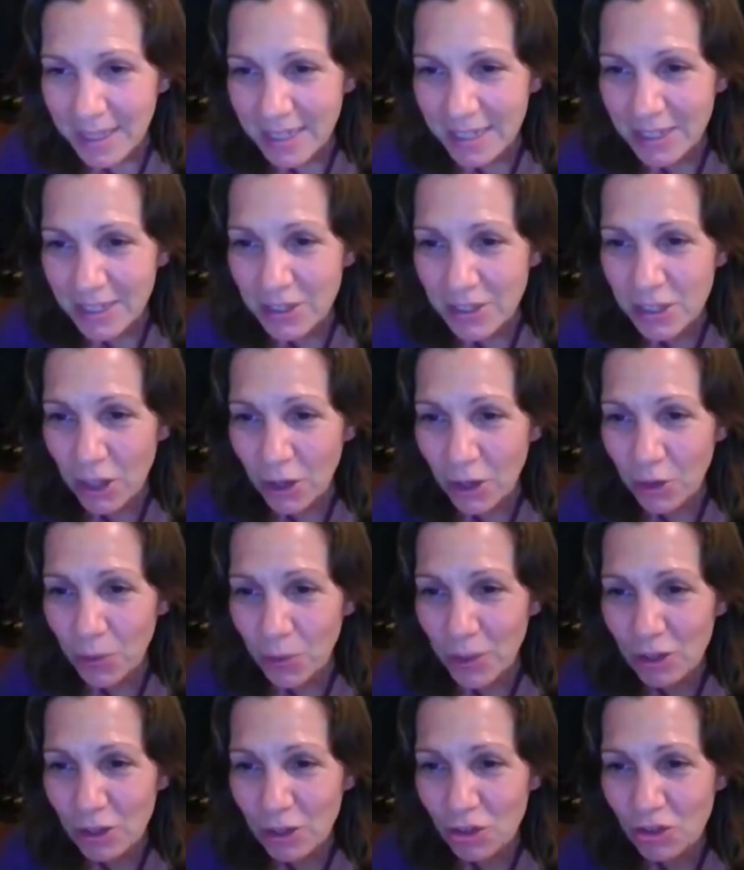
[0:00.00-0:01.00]
you saw
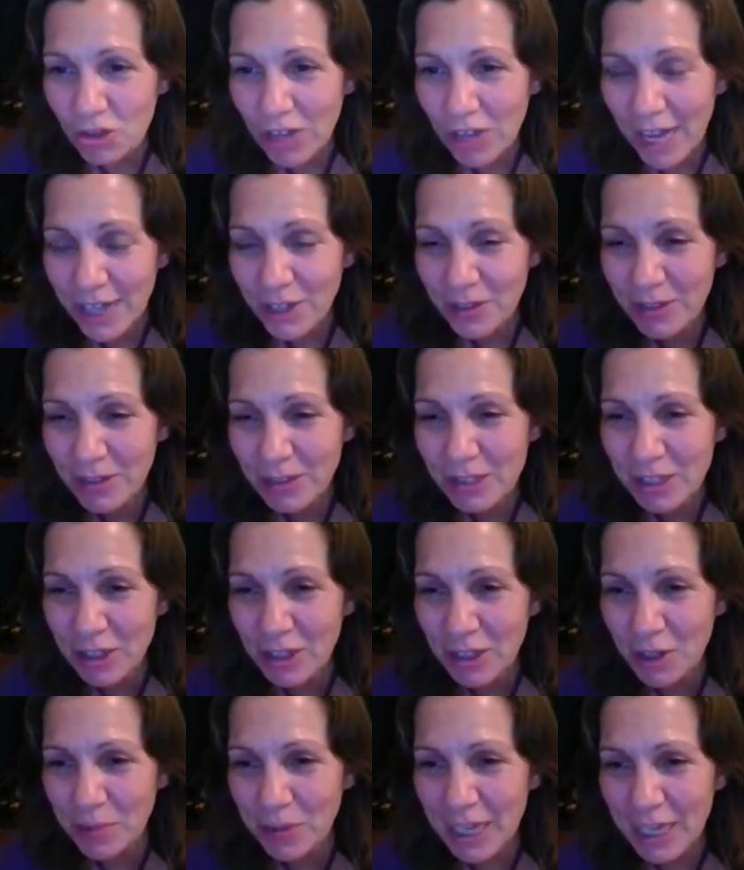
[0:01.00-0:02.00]
green shadows in your
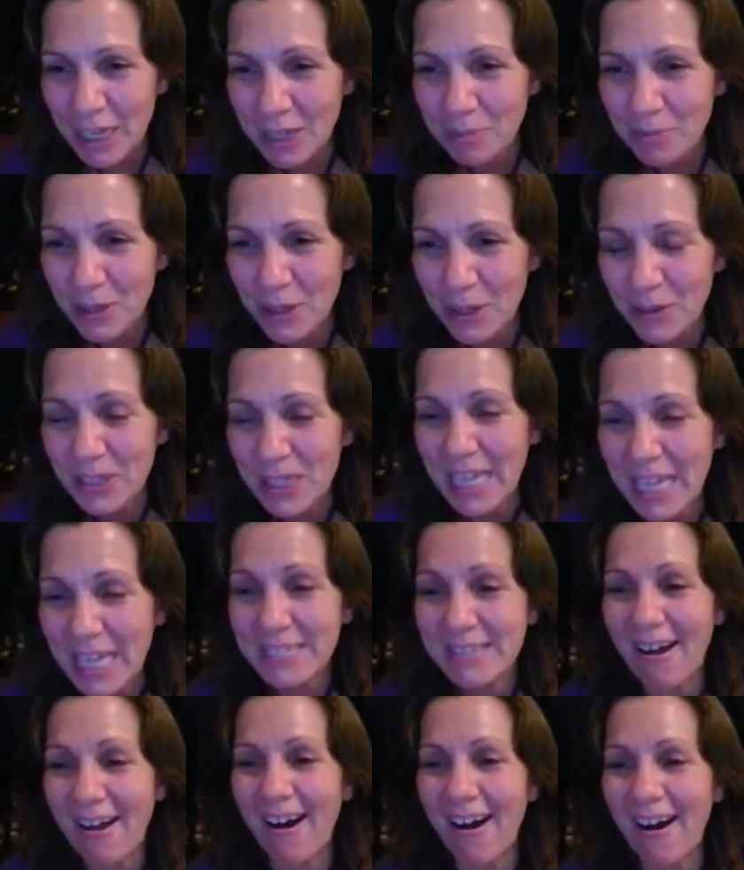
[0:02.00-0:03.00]
black mirror. That's
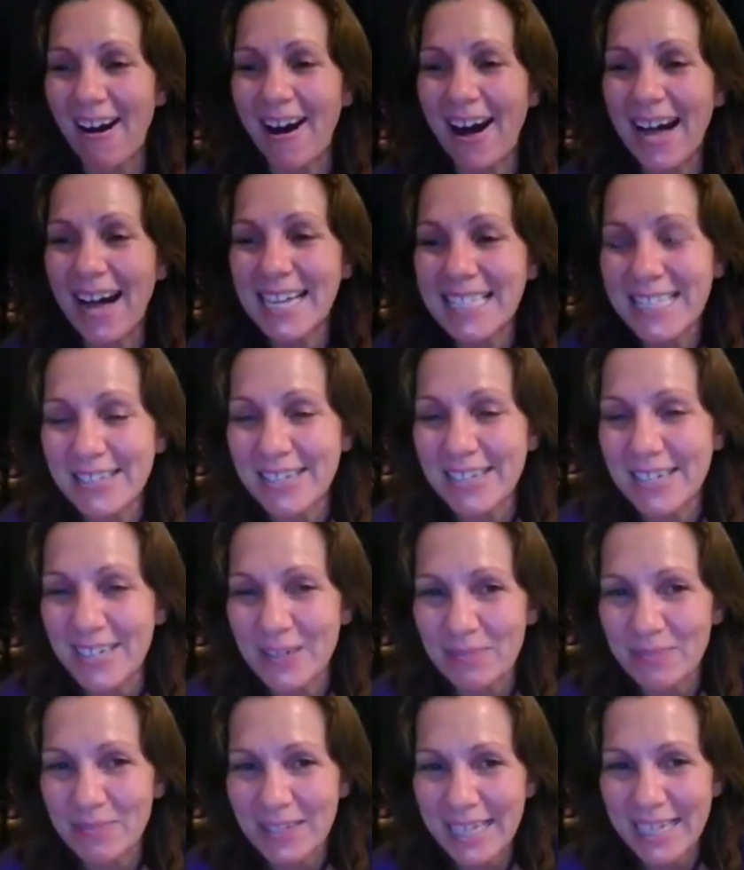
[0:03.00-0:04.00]

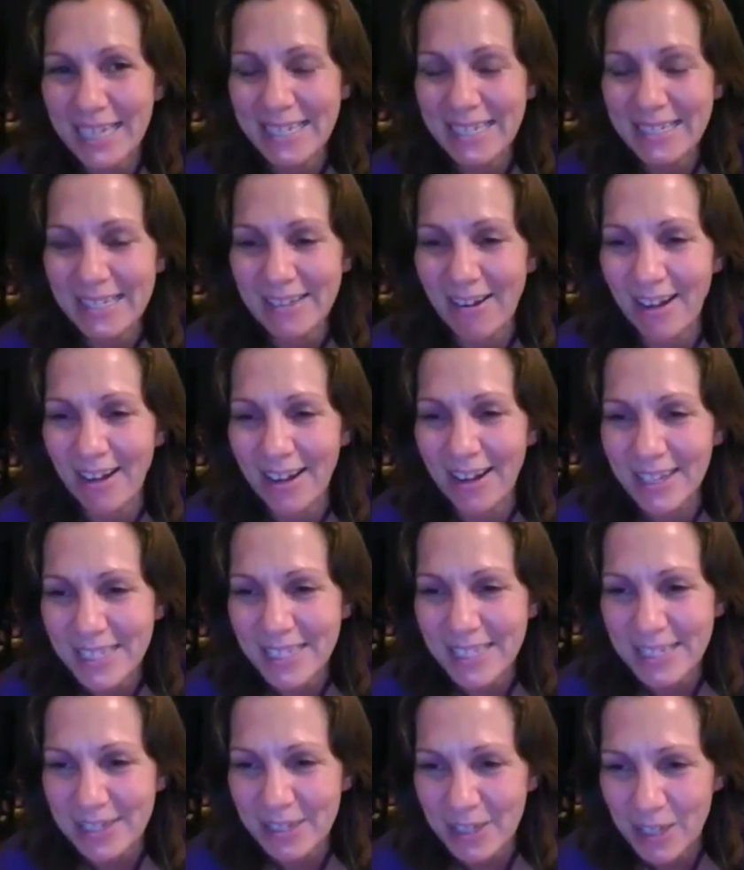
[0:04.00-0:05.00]
awesome. That is
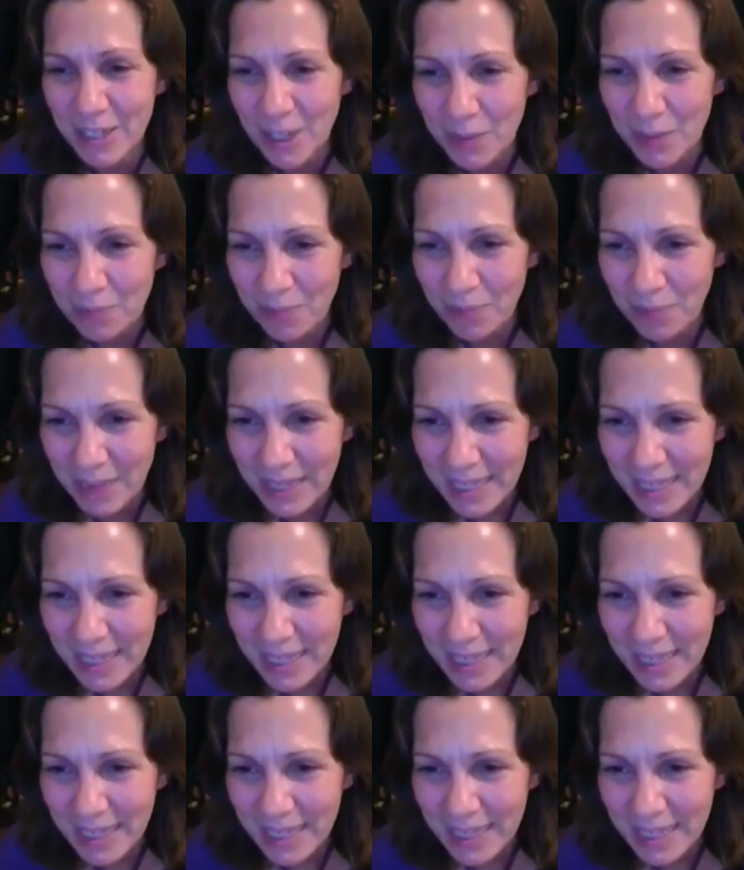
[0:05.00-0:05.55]
awesome.